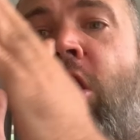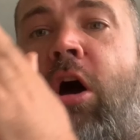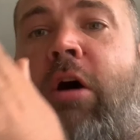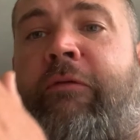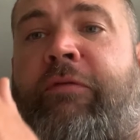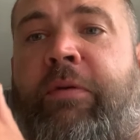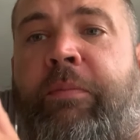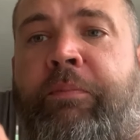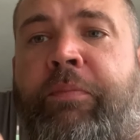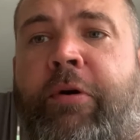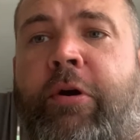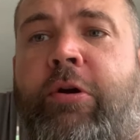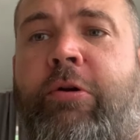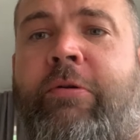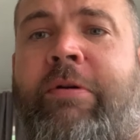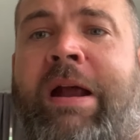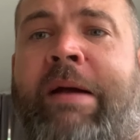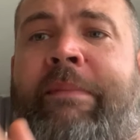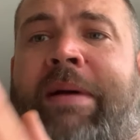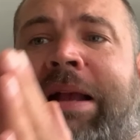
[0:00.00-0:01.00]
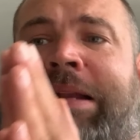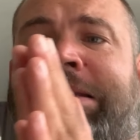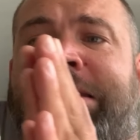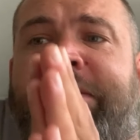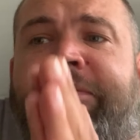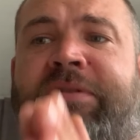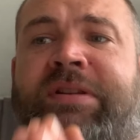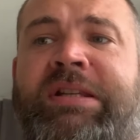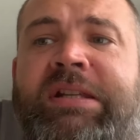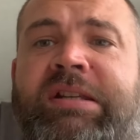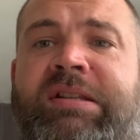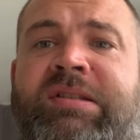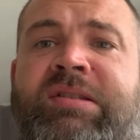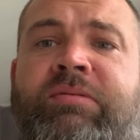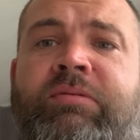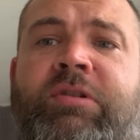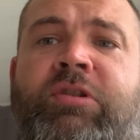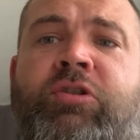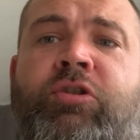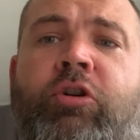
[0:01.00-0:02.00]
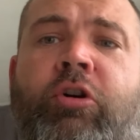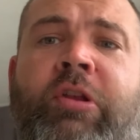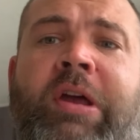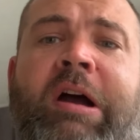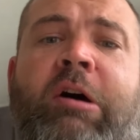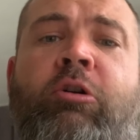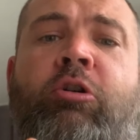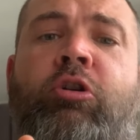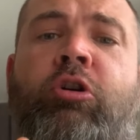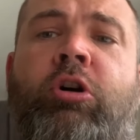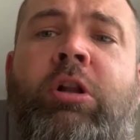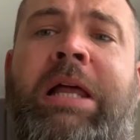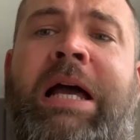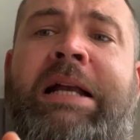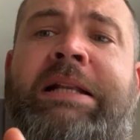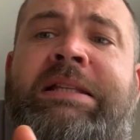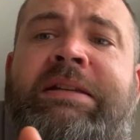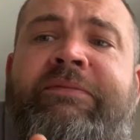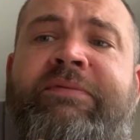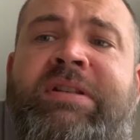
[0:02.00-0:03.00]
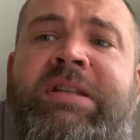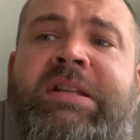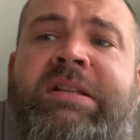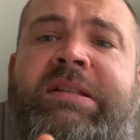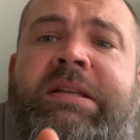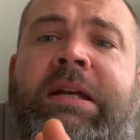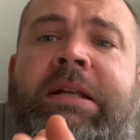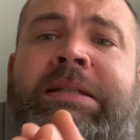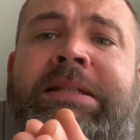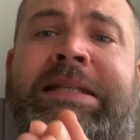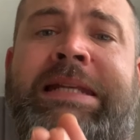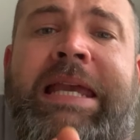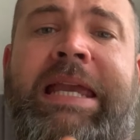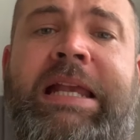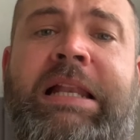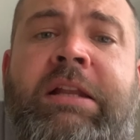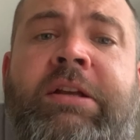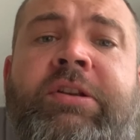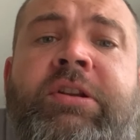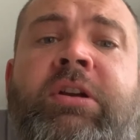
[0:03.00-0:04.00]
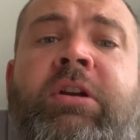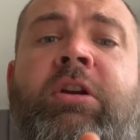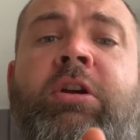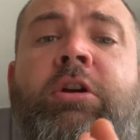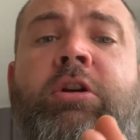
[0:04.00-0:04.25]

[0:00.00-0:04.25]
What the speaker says: of the program activities to ensure that all activities are tailored